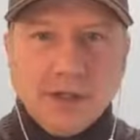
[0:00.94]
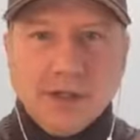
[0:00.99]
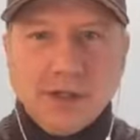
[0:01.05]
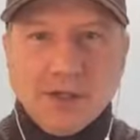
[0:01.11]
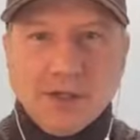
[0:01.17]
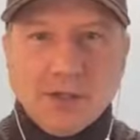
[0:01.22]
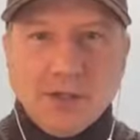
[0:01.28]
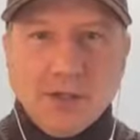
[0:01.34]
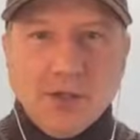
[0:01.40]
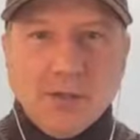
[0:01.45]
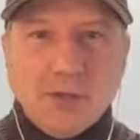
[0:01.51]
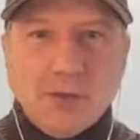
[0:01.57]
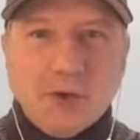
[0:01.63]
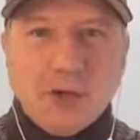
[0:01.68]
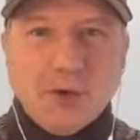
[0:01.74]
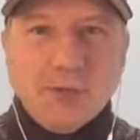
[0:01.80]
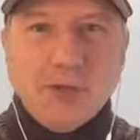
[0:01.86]
Good
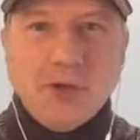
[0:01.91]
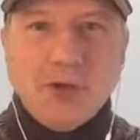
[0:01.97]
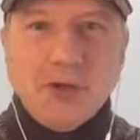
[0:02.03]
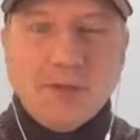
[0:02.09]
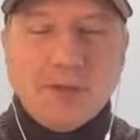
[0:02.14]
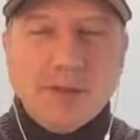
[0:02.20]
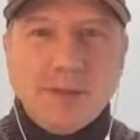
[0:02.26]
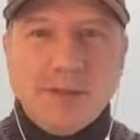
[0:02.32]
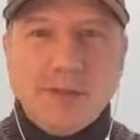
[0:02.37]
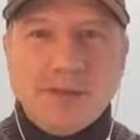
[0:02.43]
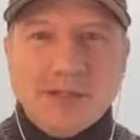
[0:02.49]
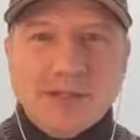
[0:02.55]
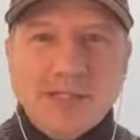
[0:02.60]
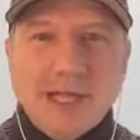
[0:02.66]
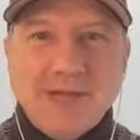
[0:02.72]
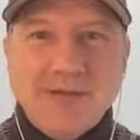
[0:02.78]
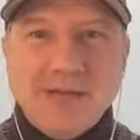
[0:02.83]
morning, Purium people. It's
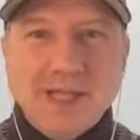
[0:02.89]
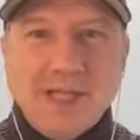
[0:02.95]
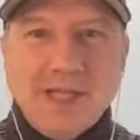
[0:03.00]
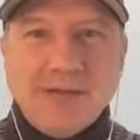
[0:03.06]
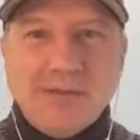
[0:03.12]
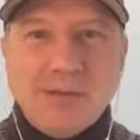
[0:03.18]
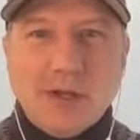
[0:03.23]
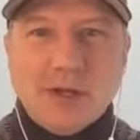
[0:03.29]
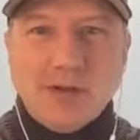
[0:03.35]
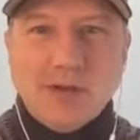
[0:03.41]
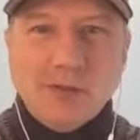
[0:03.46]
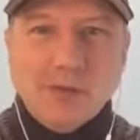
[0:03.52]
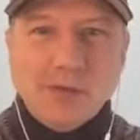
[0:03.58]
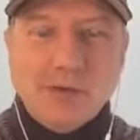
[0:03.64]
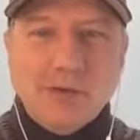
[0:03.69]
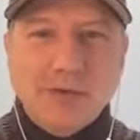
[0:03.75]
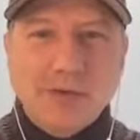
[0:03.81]
David Litt. Welcome,
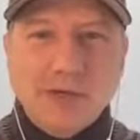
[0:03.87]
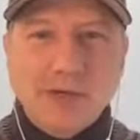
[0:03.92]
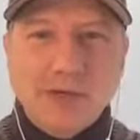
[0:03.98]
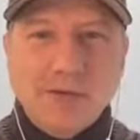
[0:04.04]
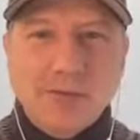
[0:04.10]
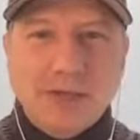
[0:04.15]
welcome.